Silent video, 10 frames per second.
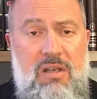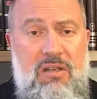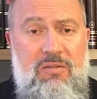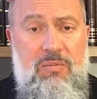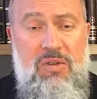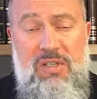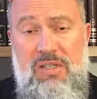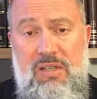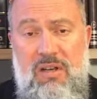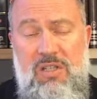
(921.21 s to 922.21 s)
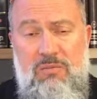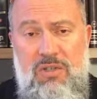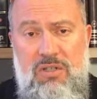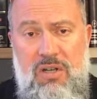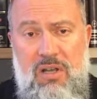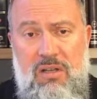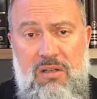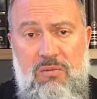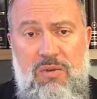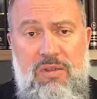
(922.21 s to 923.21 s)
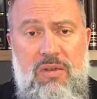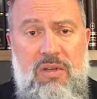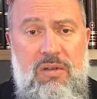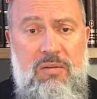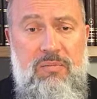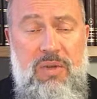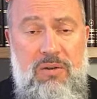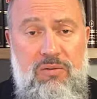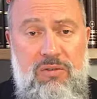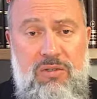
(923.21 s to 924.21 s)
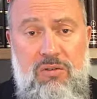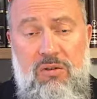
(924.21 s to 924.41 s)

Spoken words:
If a person studies Mishnah with a perush,